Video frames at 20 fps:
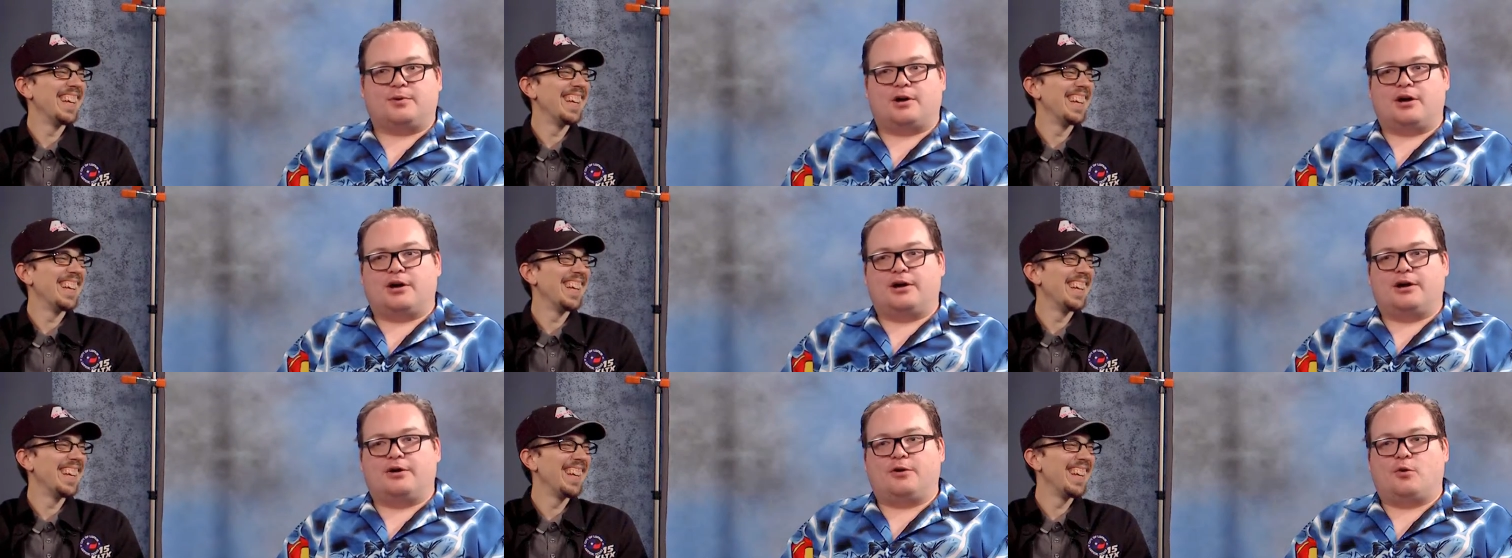
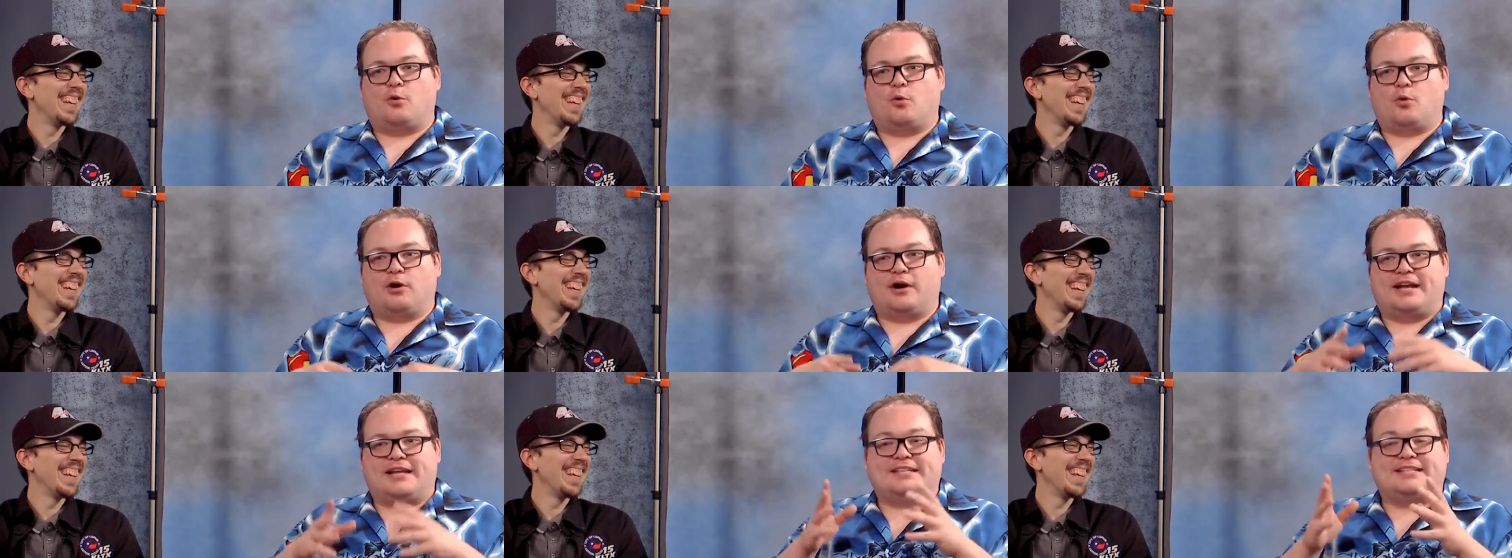Speaker 1: uh,
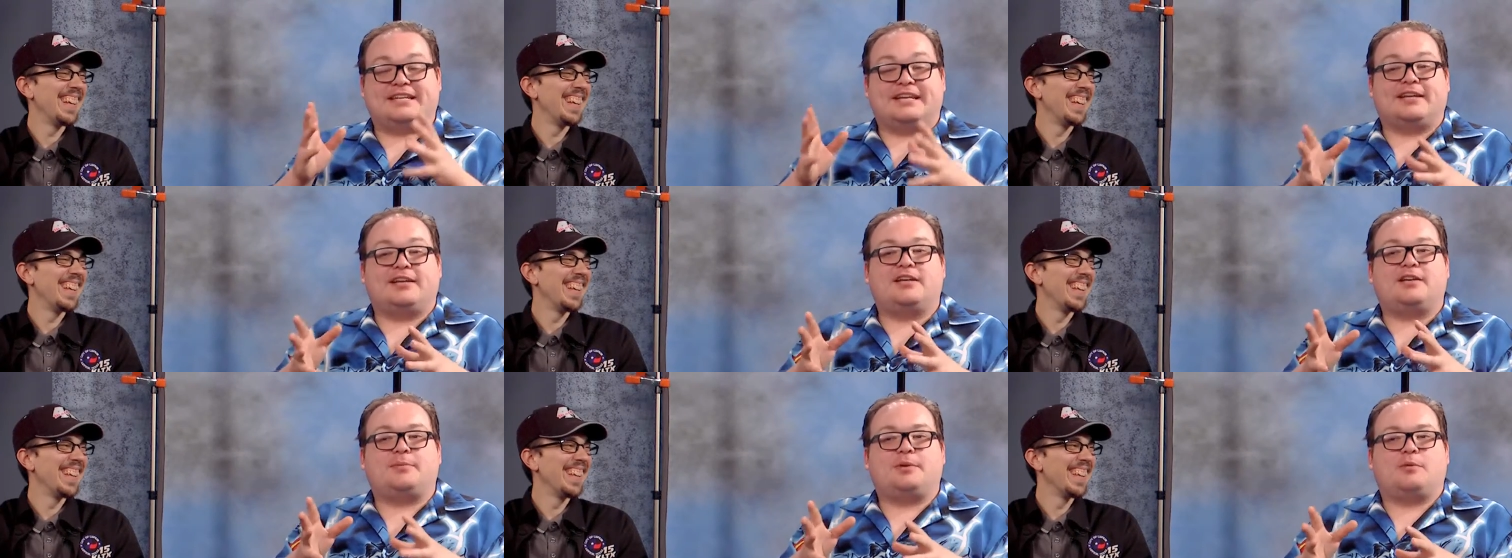or
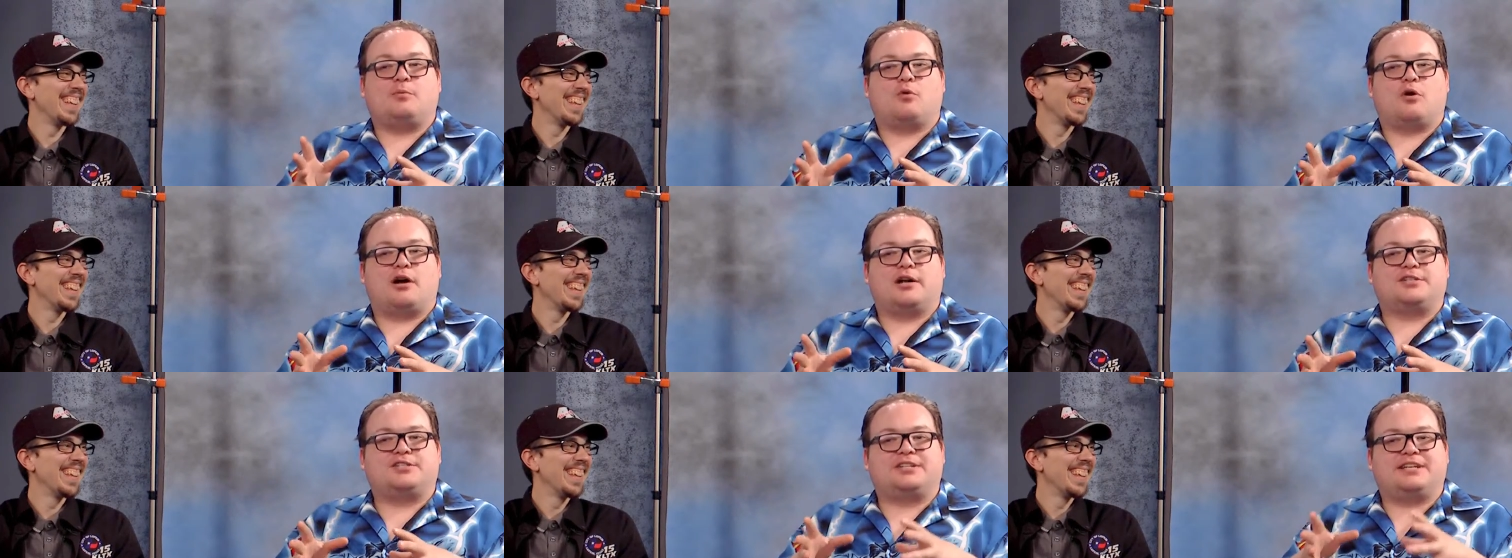intended to be
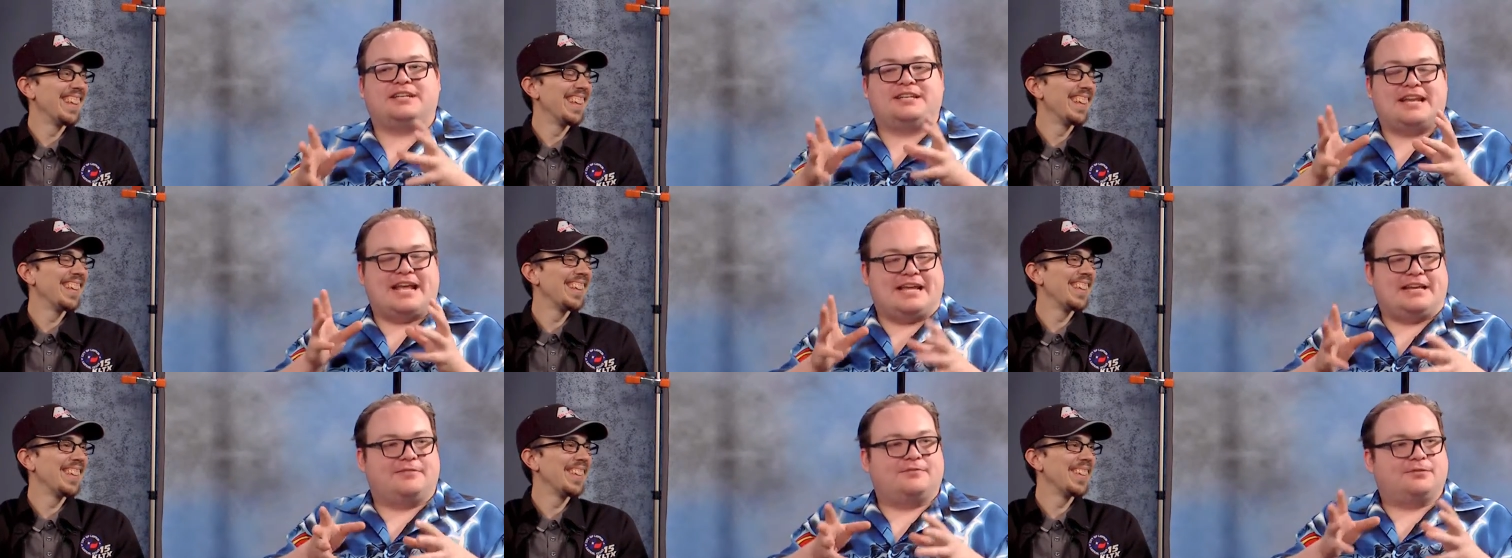watched in
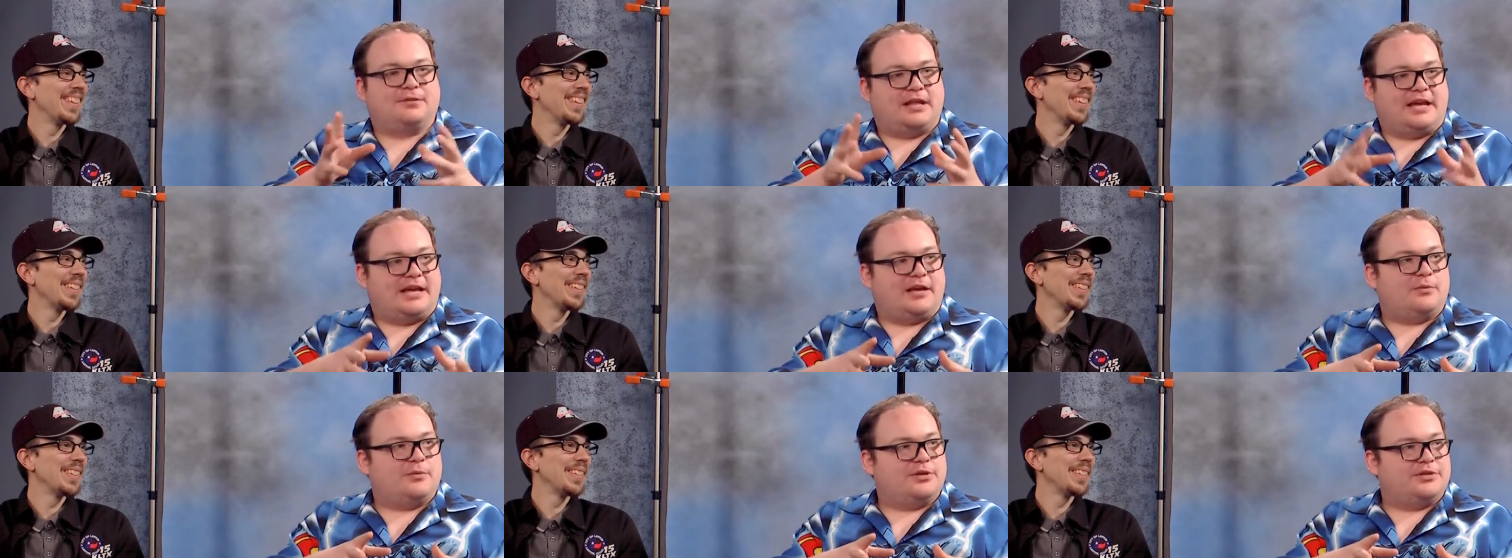native
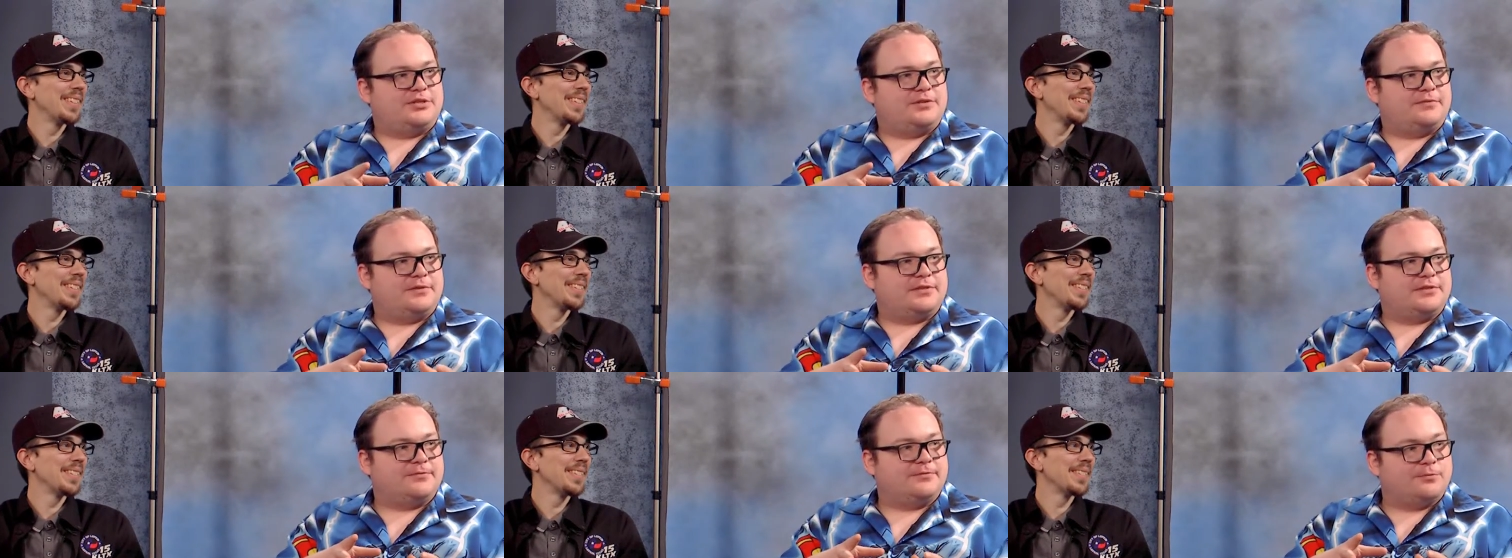language
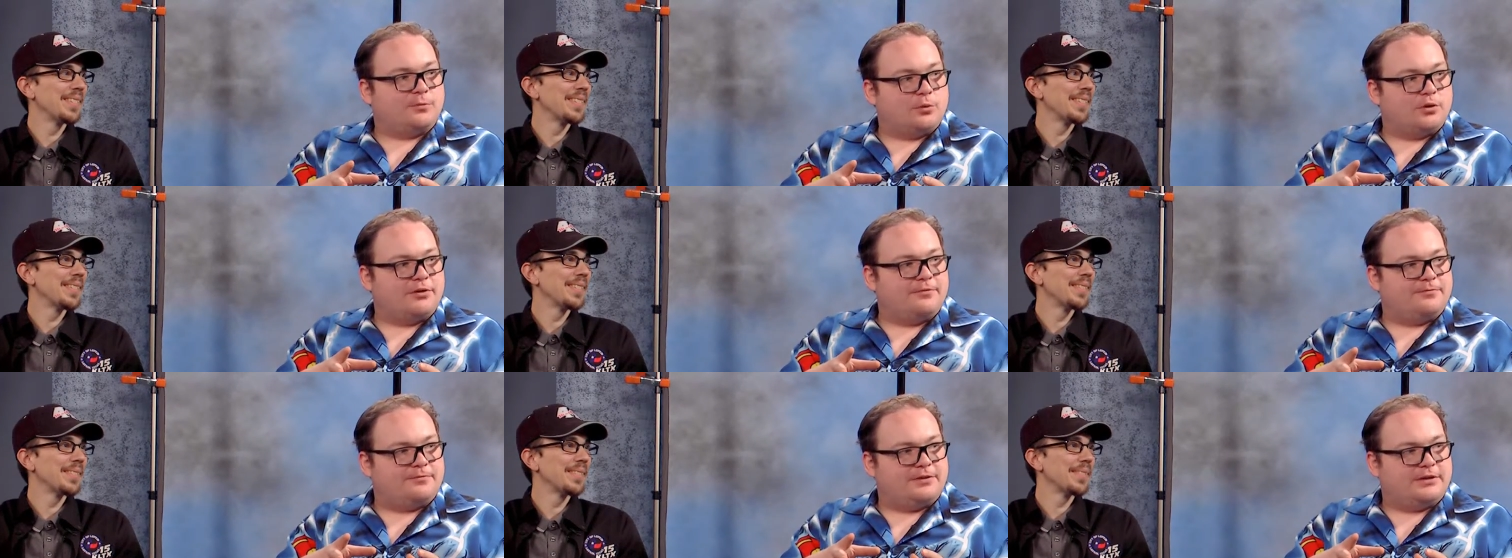if it's a
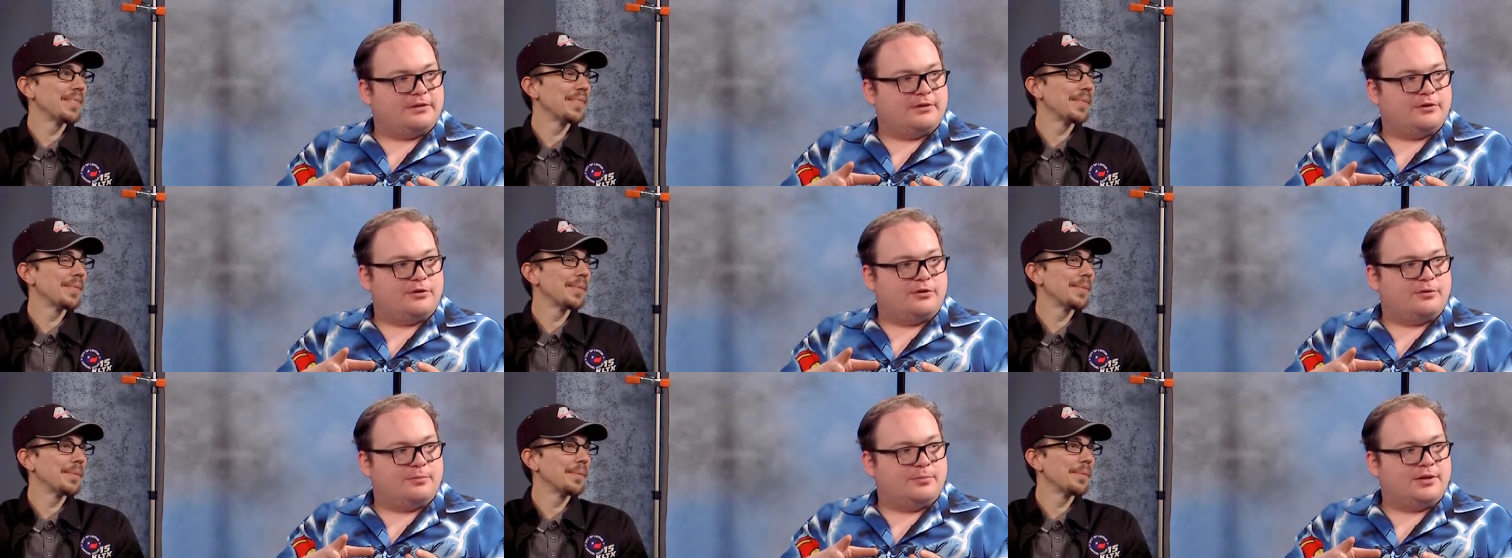foreign
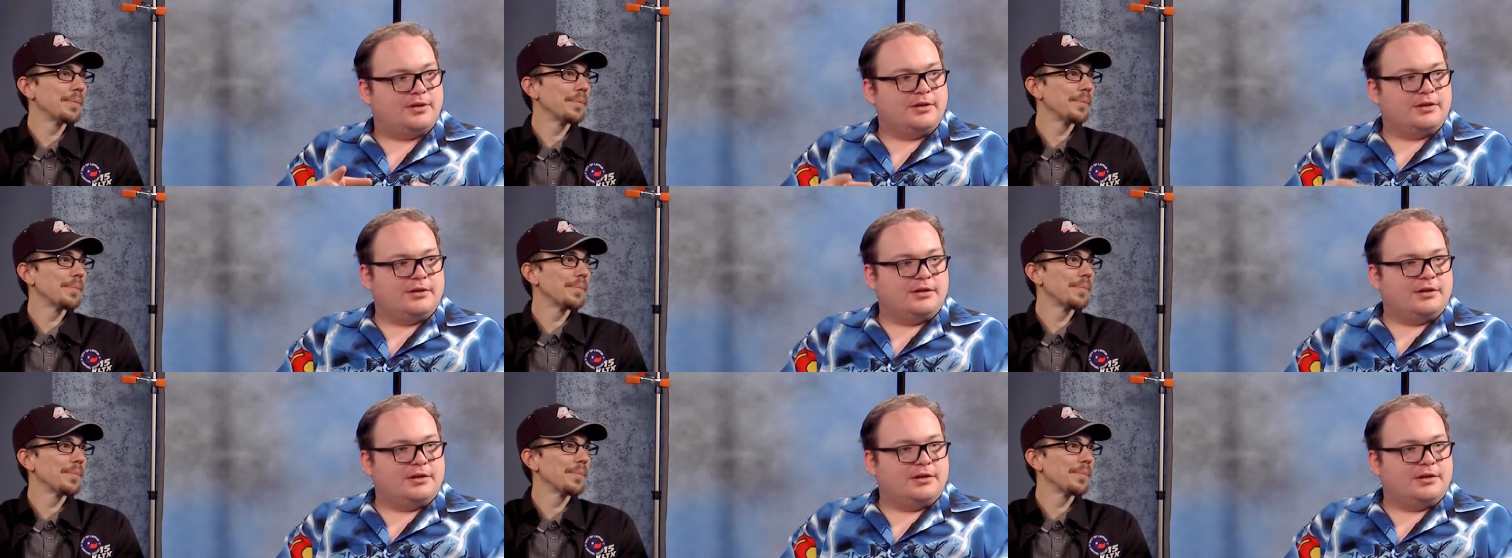film.